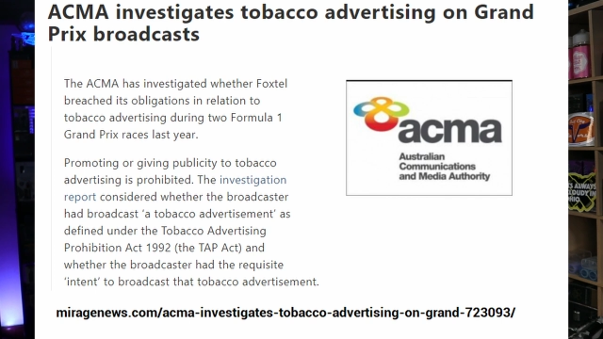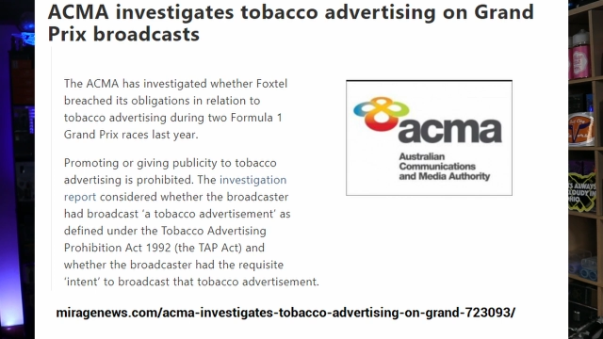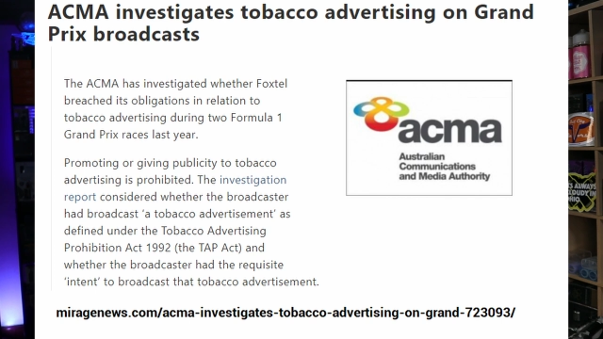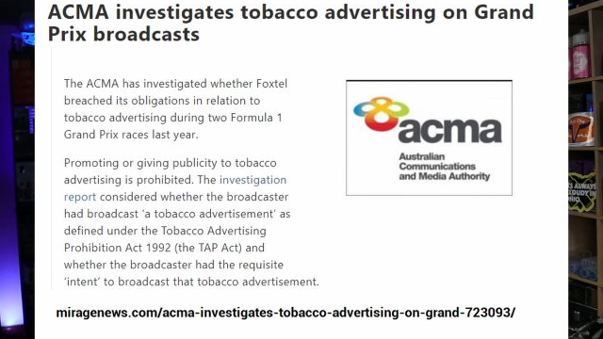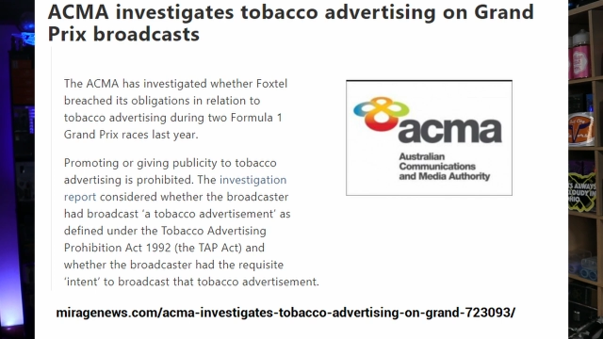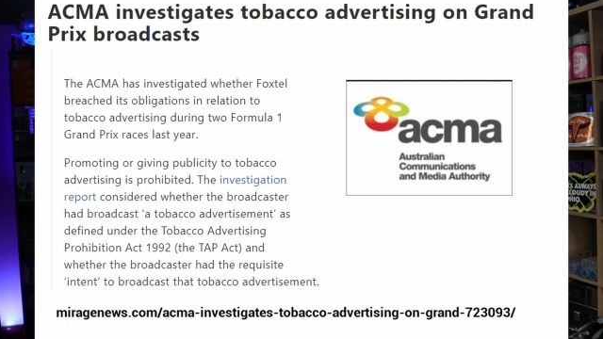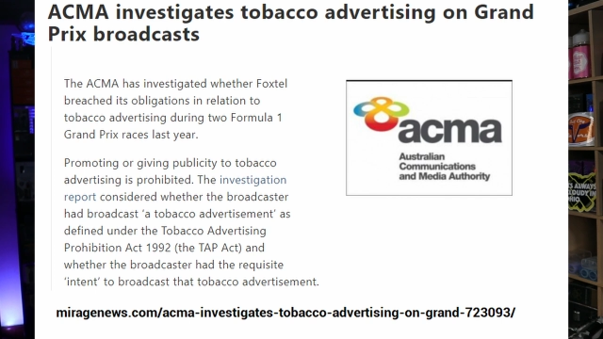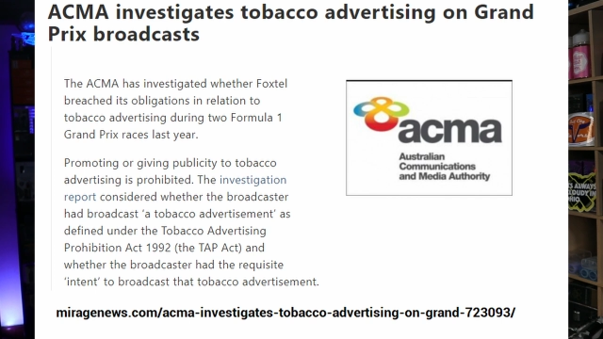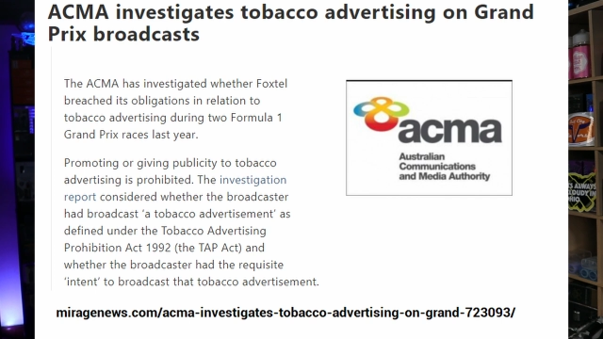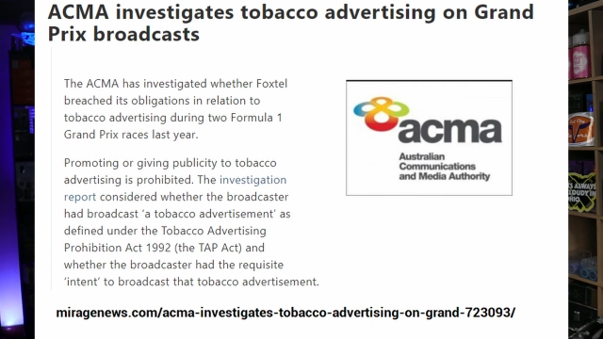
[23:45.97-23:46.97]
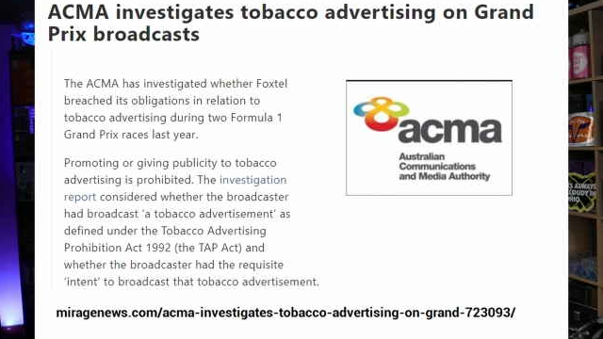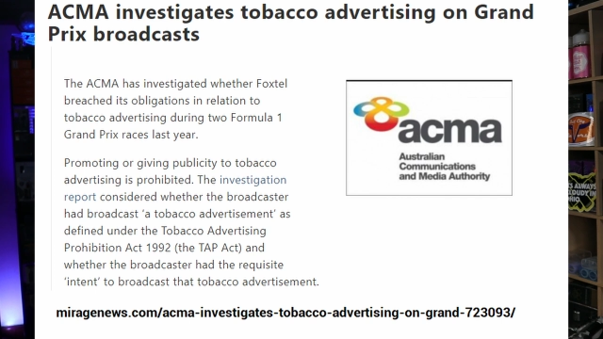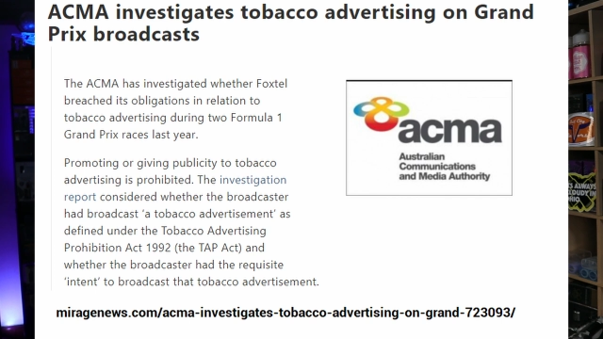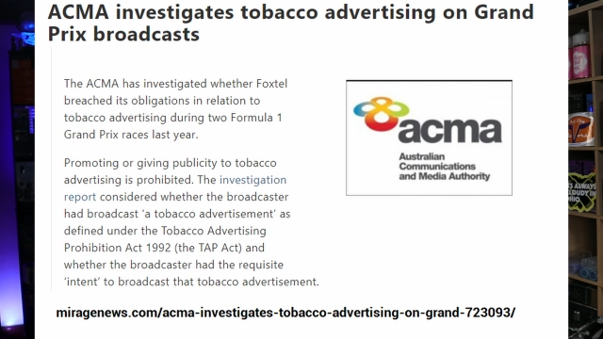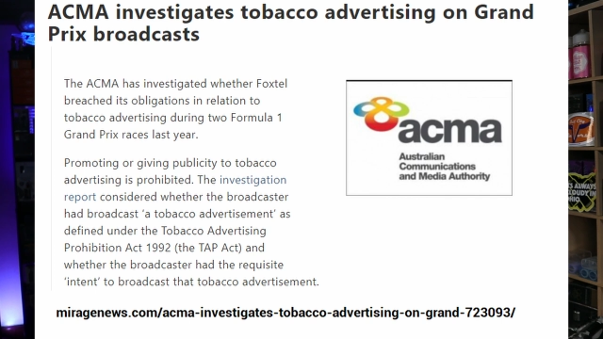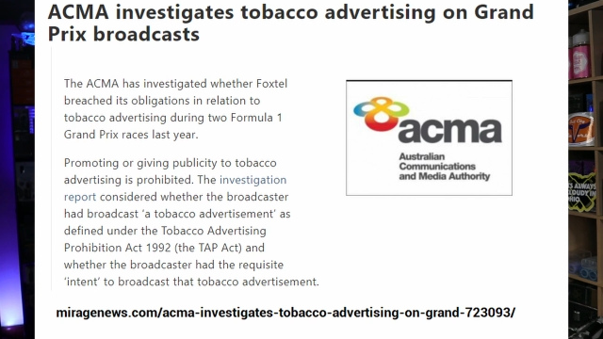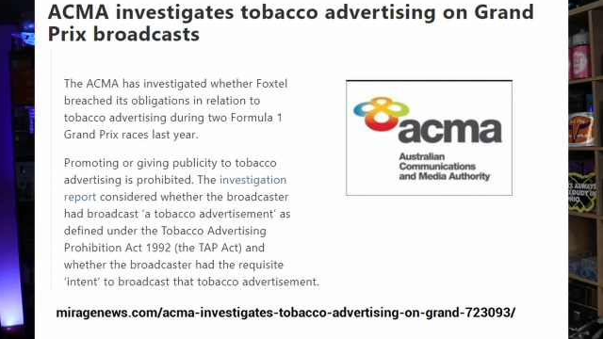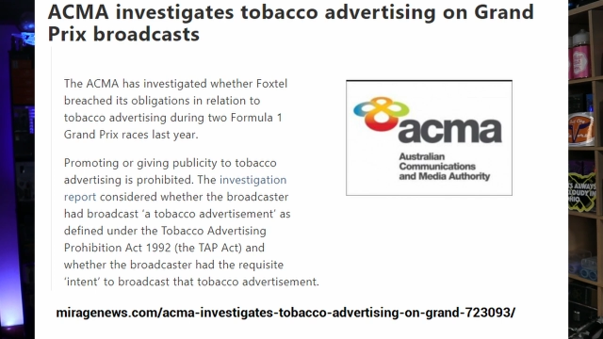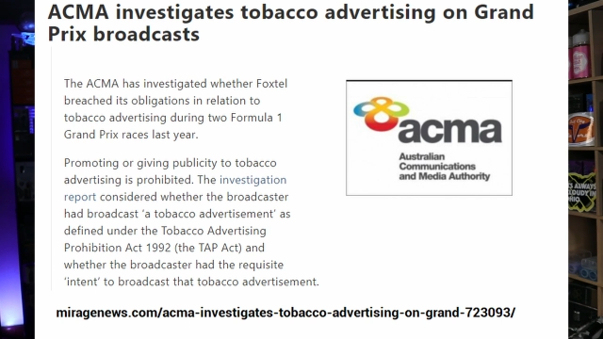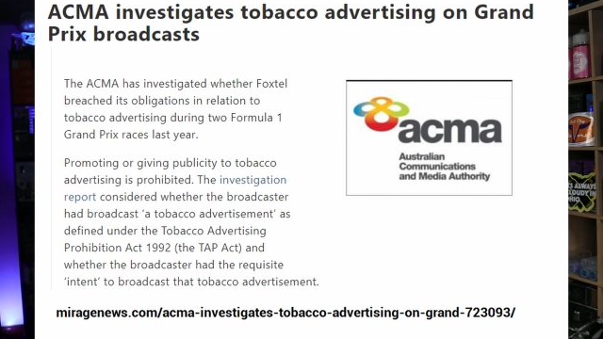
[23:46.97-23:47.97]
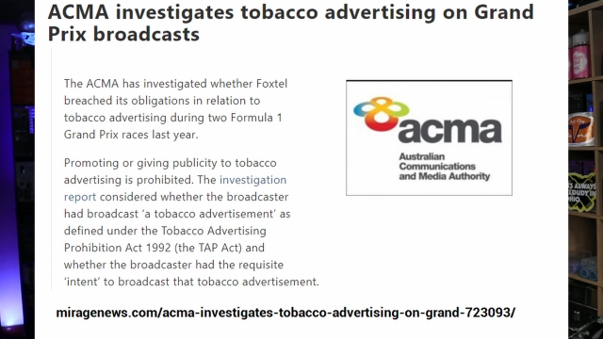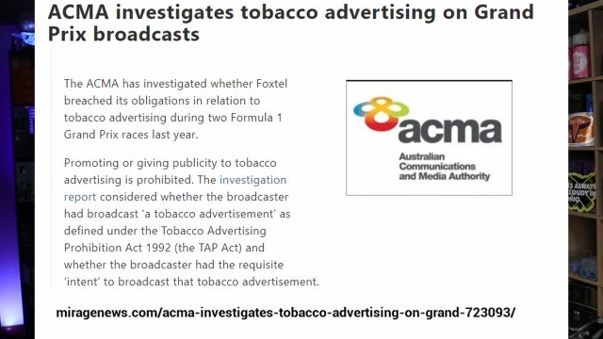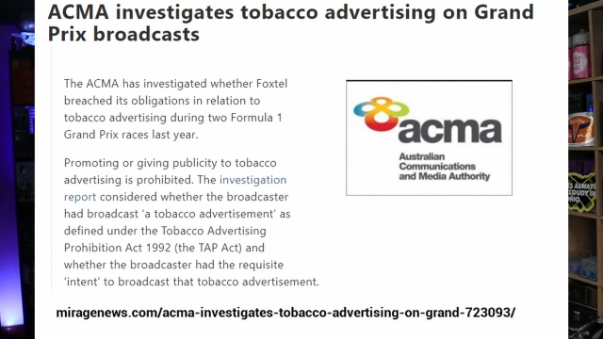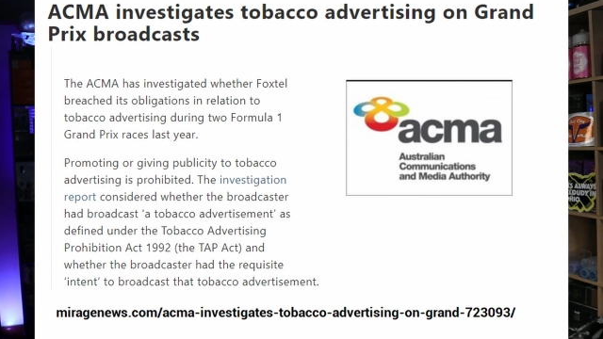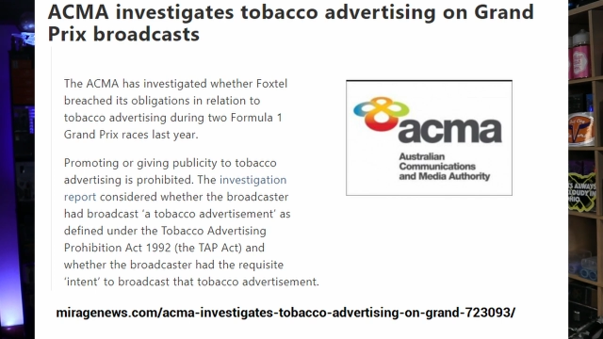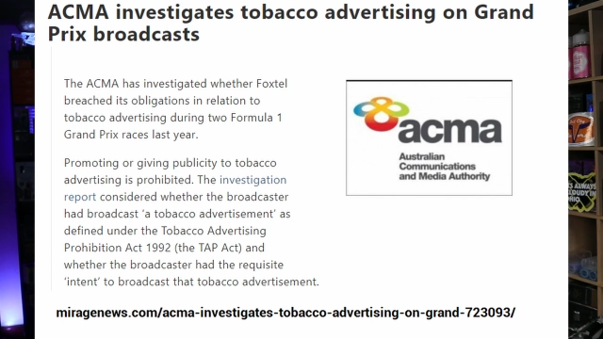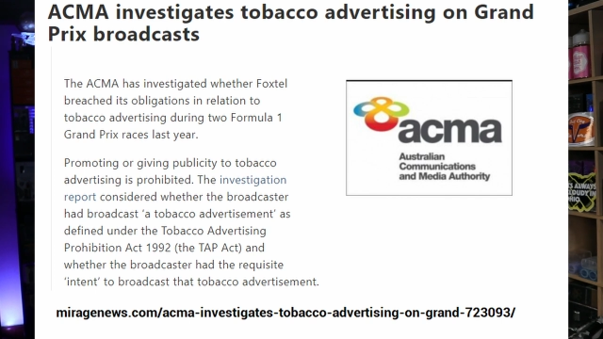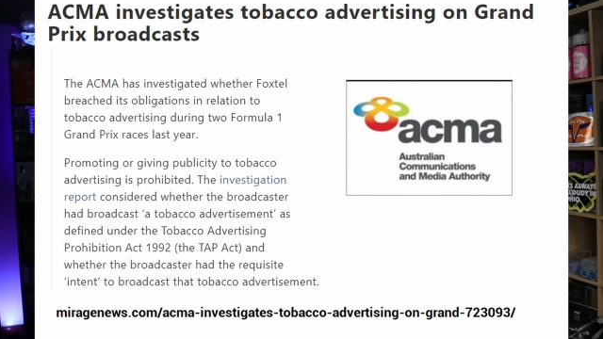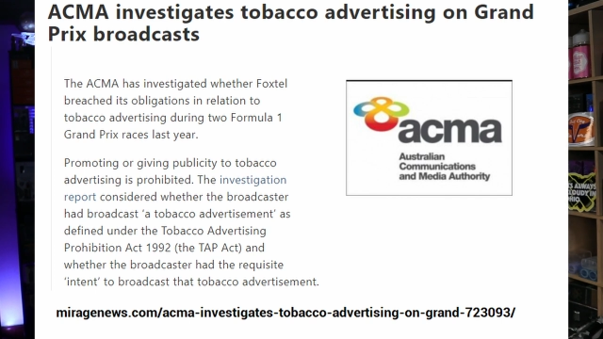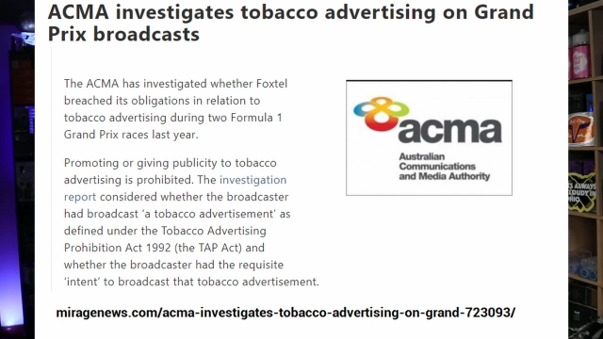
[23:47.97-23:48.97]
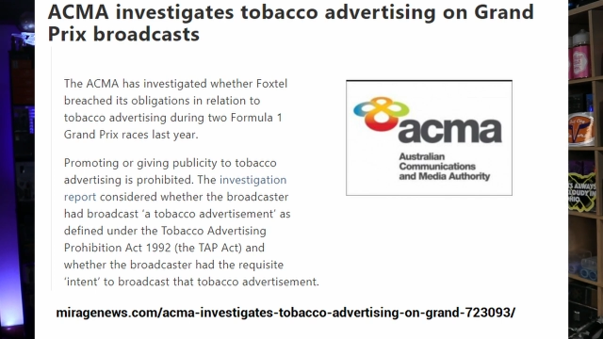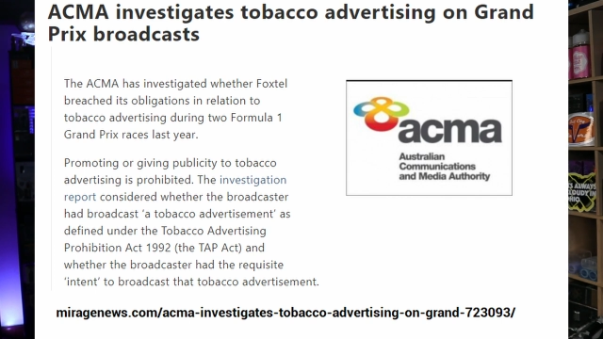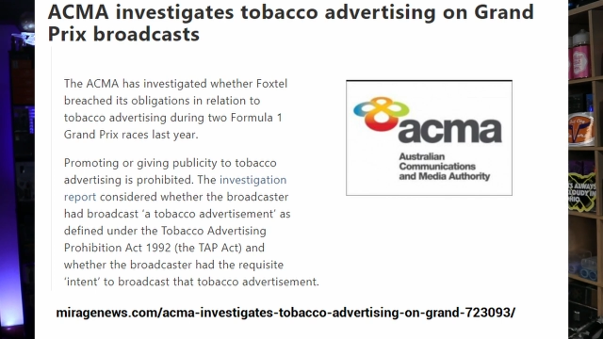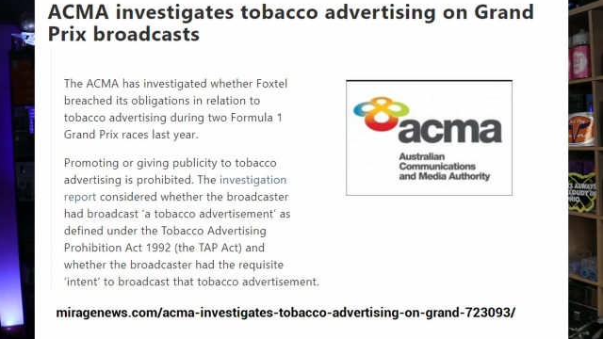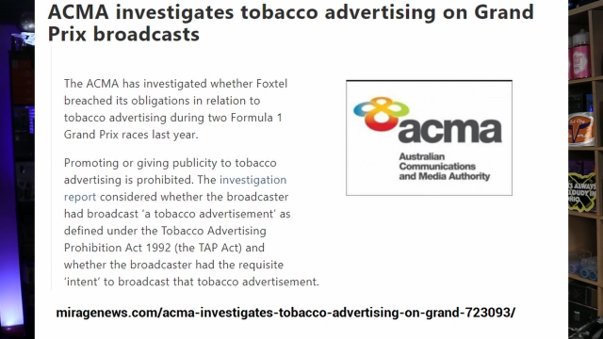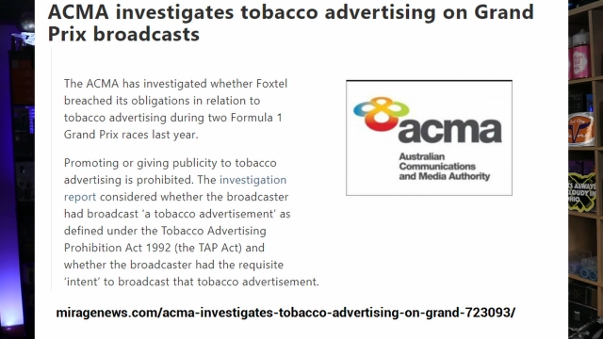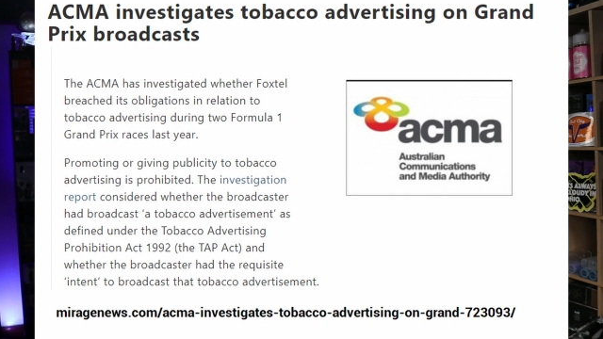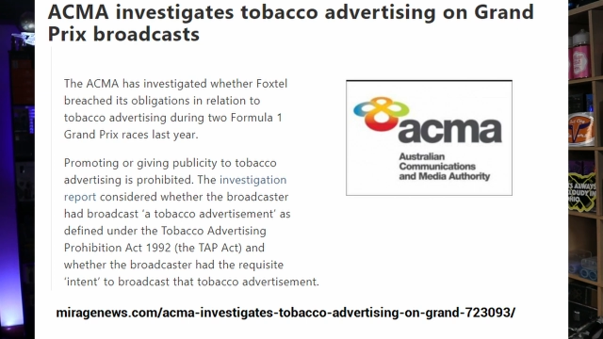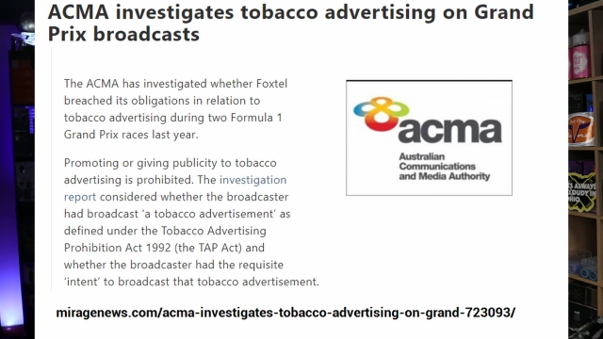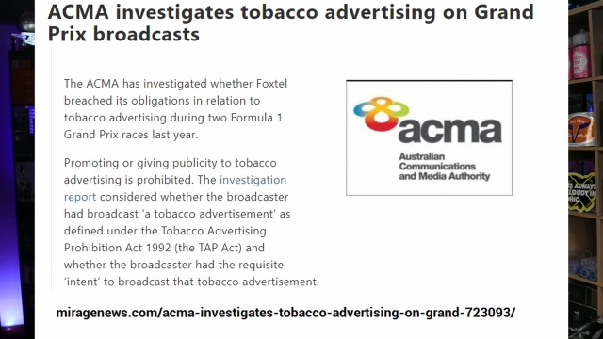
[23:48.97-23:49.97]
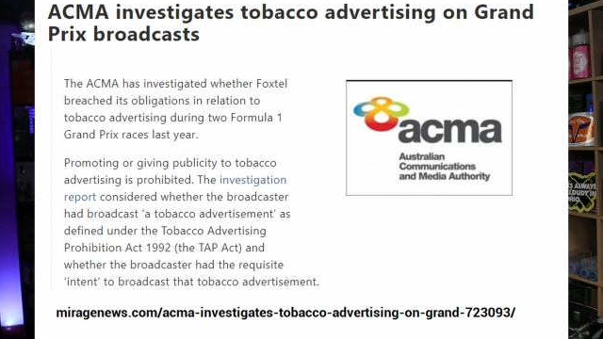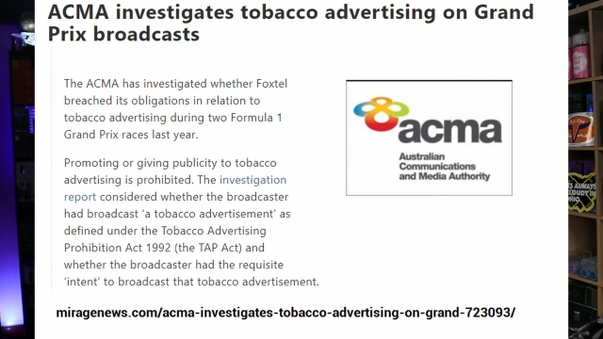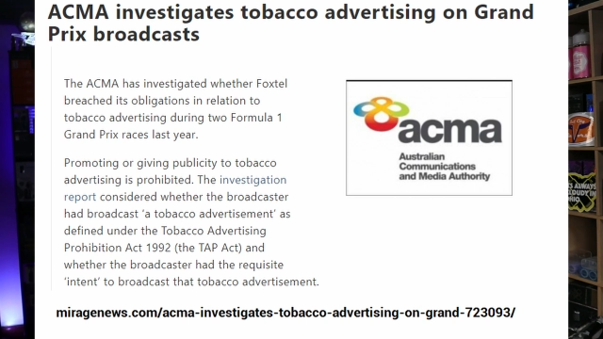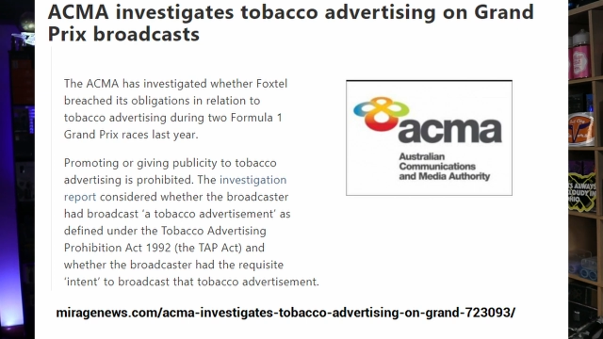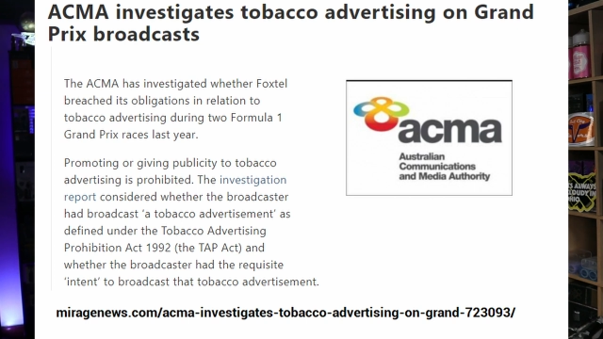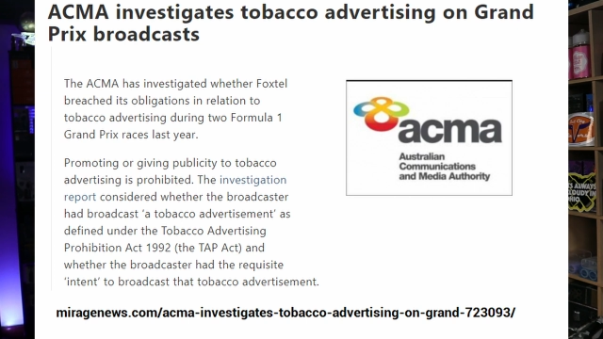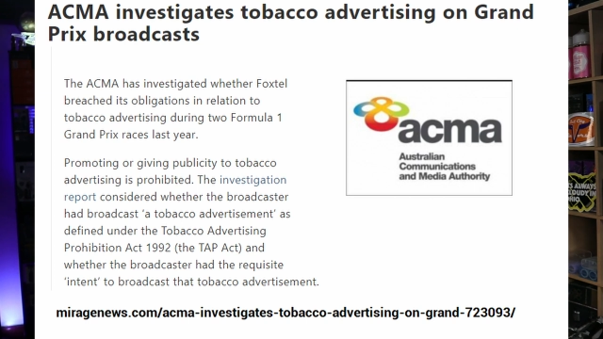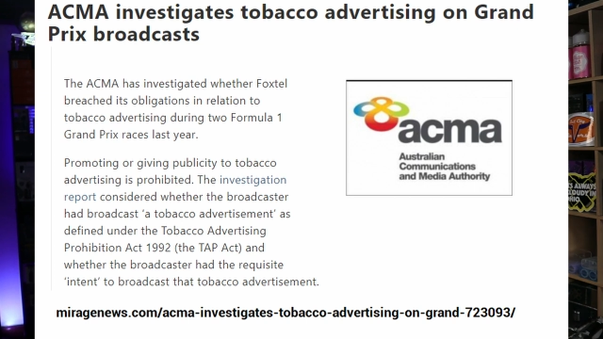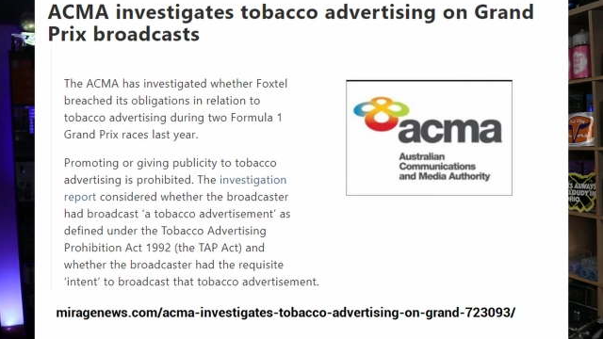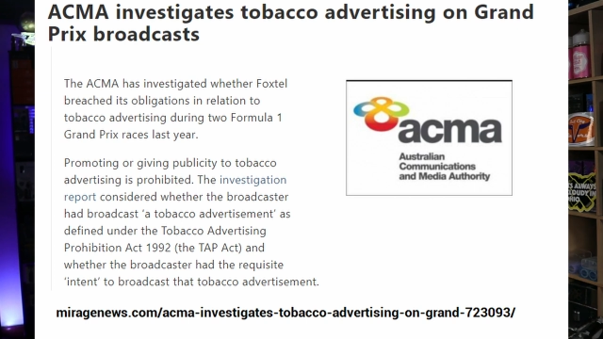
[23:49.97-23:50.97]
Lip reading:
[unreadable: no face in view]